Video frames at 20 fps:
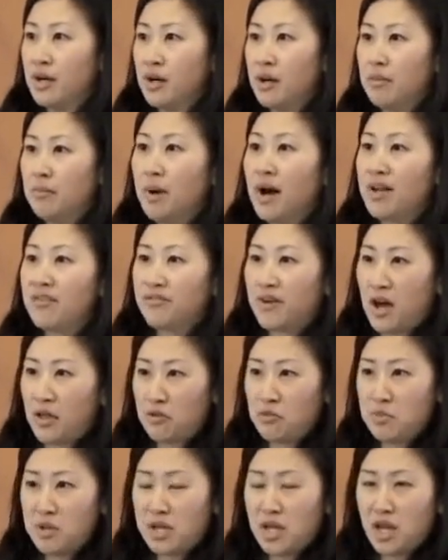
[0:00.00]
My father
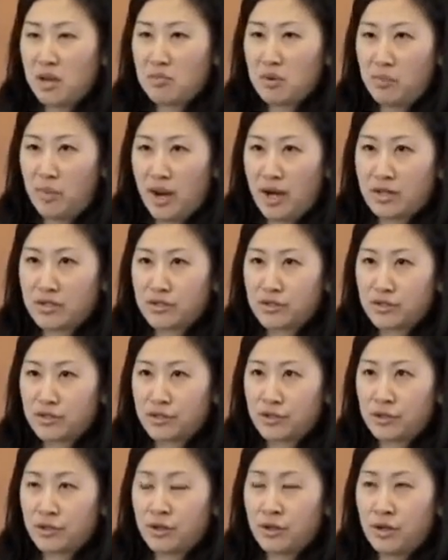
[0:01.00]
became a
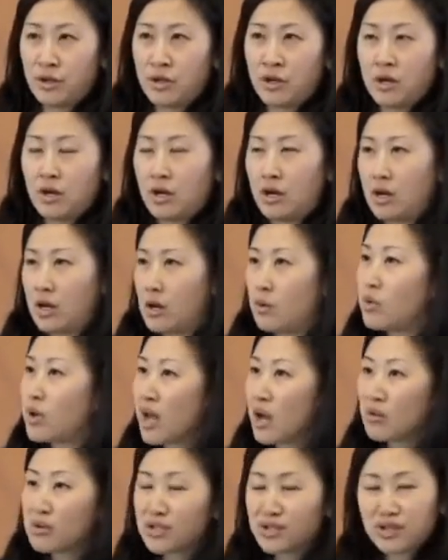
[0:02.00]
pastor when
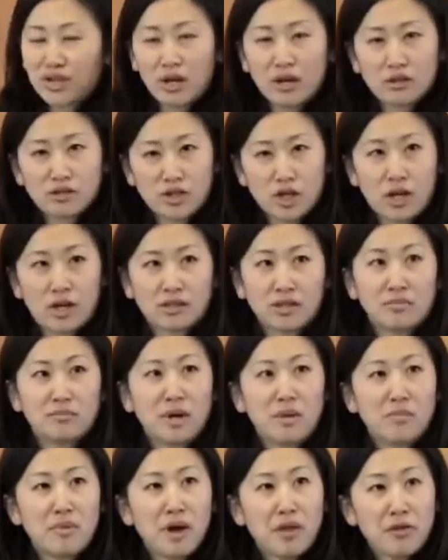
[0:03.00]
I was a young child, and my
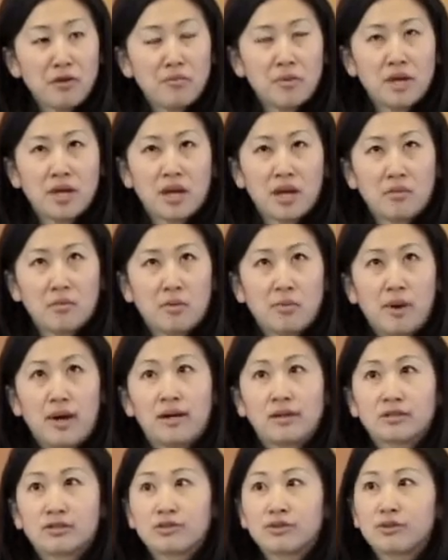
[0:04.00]
mother became a
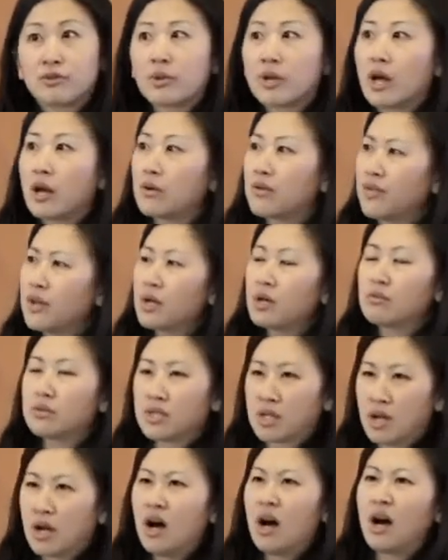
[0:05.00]
pastor when I think I was
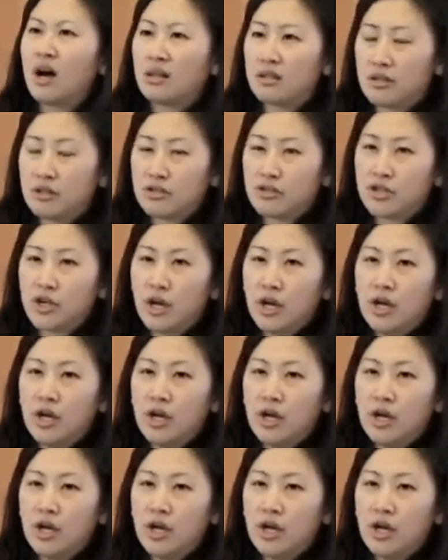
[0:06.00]
in college.